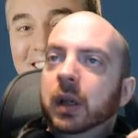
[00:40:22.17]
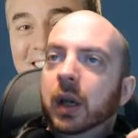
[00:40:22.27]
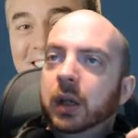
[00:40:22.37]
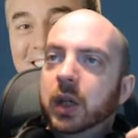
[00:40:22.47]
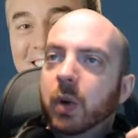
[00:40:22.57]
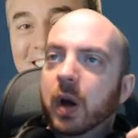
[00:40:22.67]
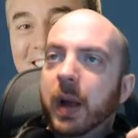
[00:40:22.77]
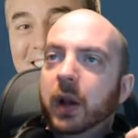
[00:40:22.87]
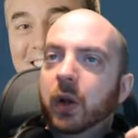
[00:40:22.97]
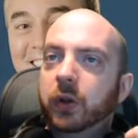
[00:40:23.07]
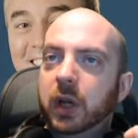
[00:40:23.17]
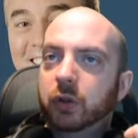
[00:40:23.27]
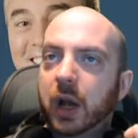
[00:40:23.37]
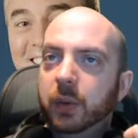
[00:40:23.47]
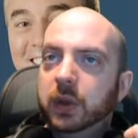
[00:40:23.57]
Do you worry about a content
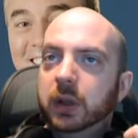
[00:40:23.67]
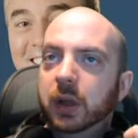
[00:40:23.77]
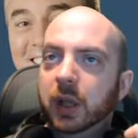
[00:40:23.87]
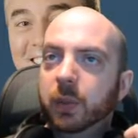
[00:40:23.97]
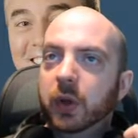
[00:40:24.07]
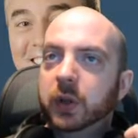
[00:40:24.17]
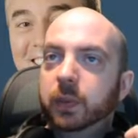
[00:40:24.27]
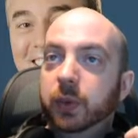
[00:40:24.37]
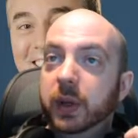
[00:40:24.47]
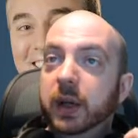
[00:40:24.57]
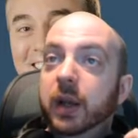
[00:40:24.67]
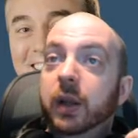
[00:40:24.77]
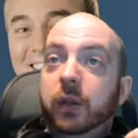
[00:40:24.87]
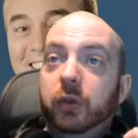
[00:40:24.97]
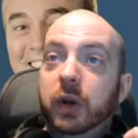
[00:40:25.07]
drought like there was between
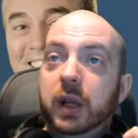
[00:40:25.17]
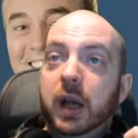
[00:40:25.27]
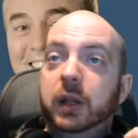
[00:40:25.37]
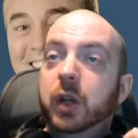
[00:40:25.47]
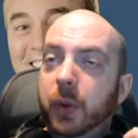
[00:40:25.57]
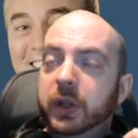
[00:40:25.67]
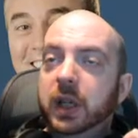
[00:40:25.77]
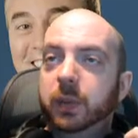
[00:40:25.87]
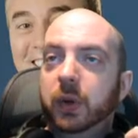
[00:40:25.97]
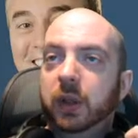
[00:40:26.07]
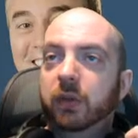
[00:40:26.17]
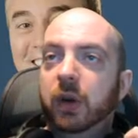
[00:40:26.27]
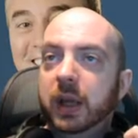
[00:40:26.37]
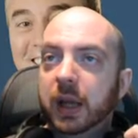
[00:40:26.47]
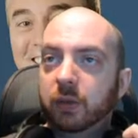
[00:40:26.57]

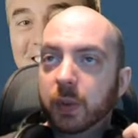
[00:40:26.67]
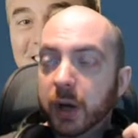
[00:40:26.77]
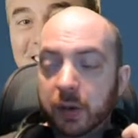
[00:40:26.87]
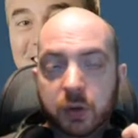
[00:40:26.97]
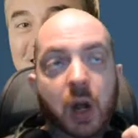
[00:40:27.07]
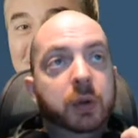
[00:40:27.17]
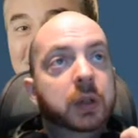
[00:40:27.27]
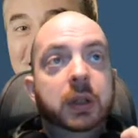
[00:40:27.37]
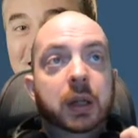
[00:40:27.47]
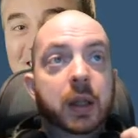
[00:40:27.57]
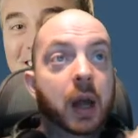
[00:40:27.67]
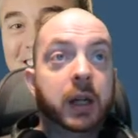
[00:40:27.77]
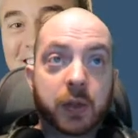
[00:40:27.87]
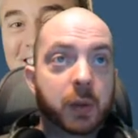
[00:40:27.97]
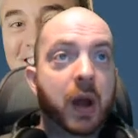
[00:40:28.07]
2.6.3 and 3.0? No, I
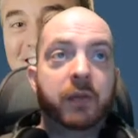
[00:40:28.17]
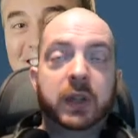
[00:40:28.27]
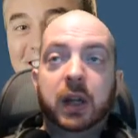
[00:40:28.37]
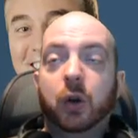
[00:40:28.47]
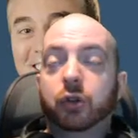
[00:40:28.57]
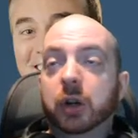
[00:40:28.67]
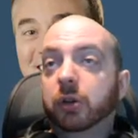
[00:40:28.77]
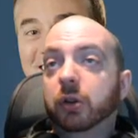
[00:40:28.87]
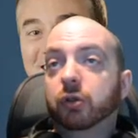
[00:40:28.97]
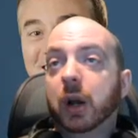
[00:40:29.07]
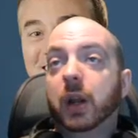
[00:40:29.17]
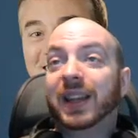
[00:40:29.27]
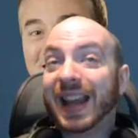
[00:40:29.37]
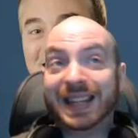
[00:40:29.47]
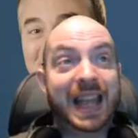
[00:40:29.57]
don't think we'll ever see a content drought like
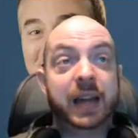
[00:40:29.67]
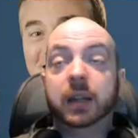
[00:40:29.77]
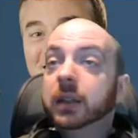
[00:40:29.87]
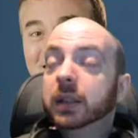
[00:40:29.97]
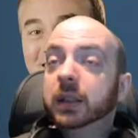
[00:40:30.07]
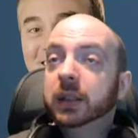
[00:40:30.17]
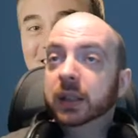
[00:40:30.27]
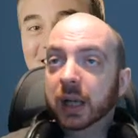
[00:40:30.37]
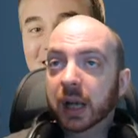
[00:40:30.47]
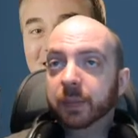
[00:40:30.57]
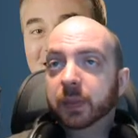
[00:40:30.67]
that again. Do